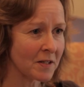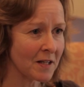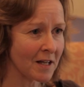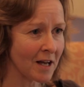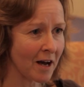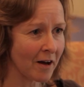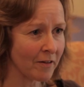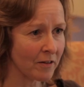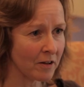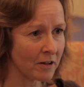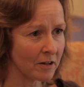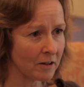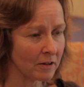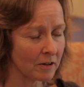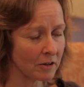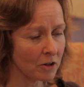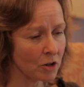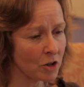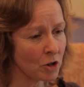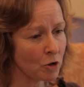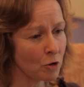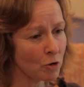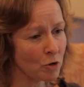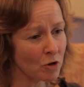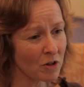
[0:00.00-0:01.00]
the other
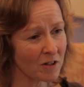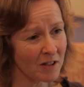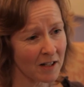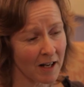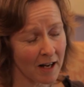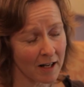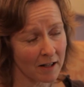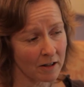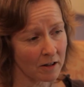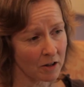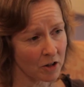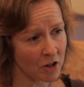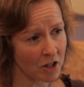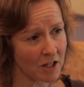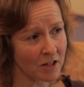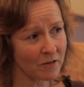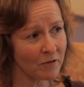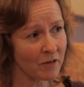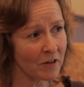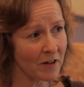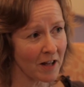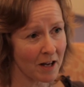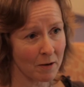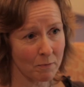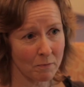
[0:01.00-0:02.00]
children, and just
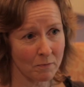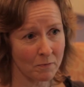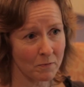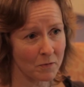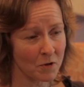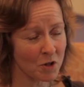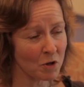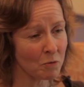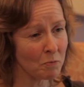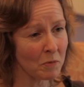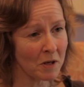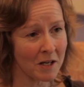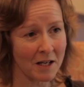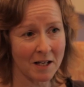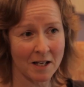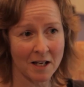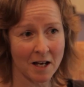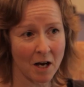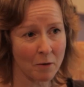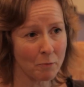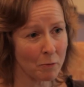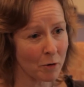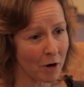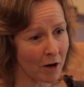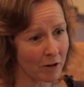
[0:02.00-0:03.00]
for them to be
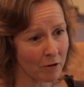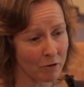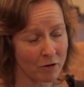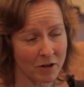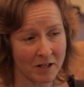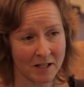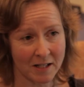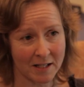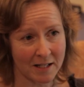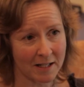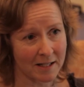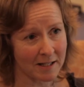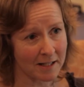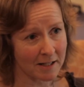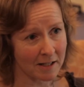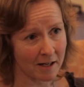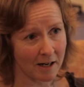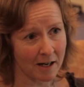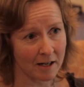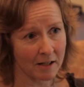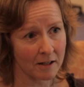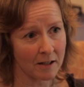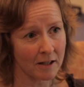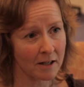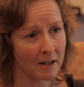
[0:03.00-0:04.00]
a brother and a
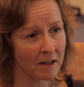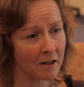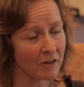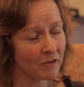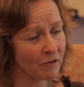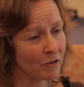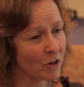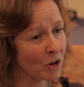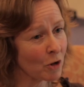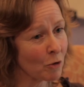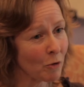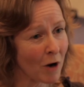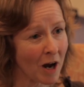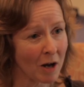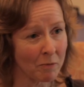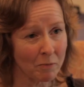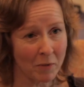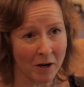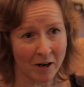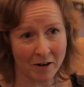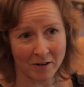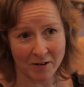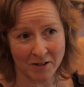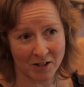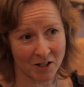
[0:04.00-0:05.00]
sister, for the
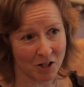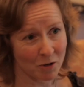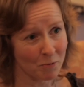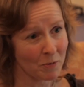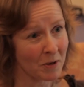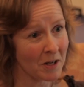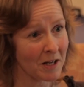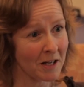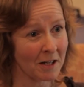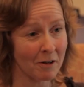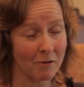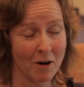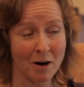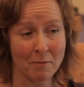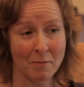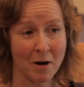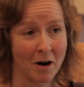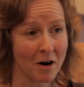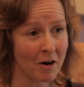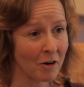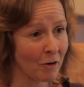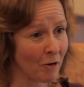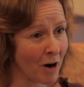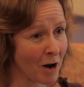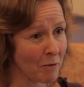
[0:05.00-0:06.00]
grandparents to be grandma
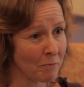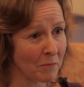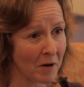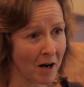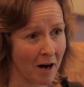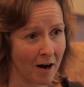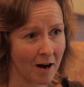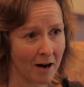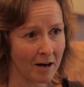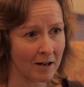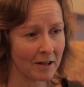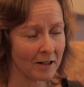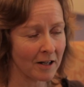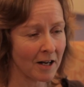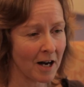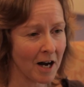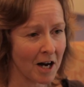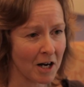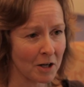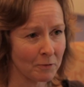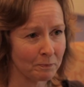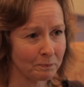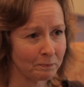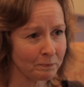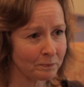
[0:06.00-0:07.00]
and grandpa,
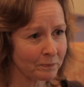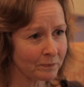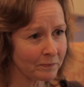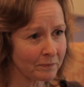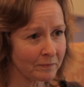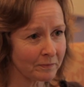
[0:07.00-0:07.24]
and